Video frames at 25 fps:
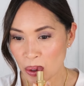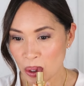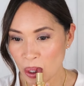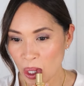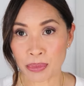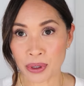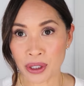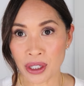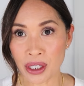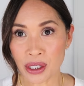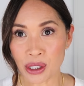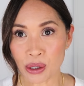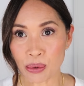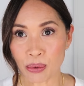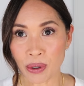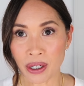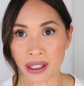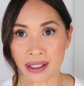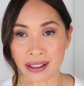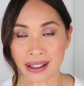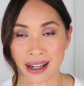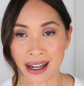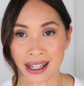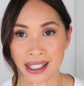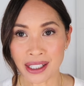But this
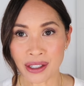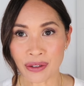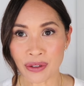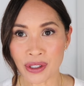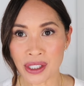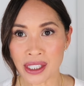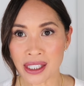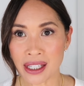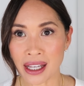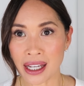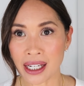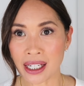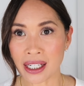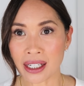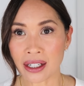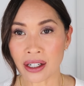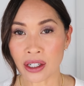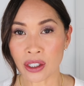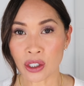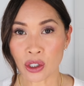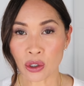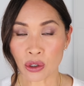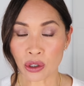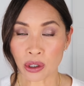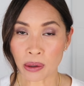one kind of is like a
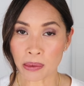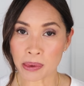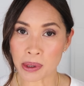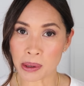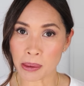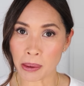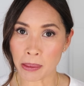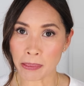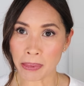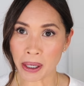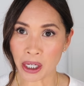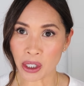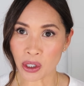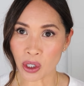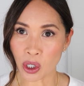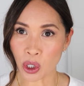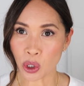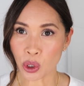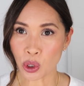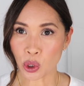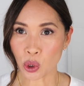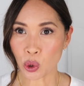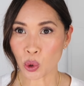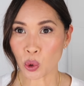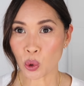Your Lips But Better
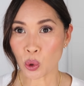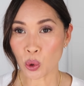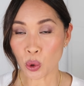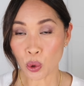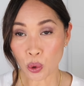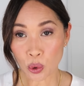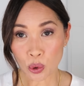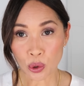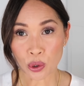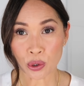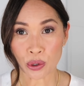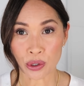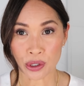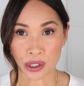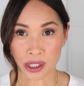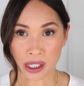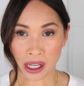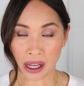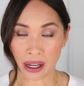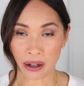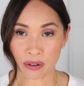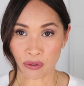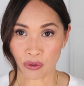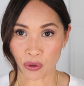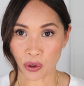on the cooler
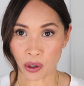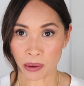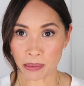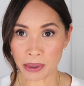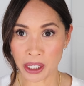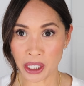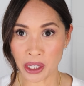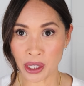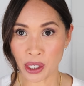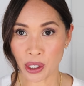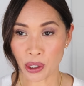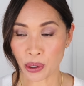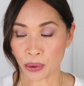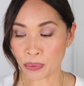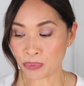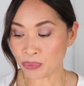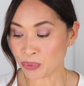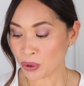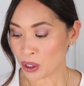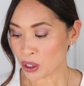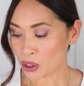side for me though.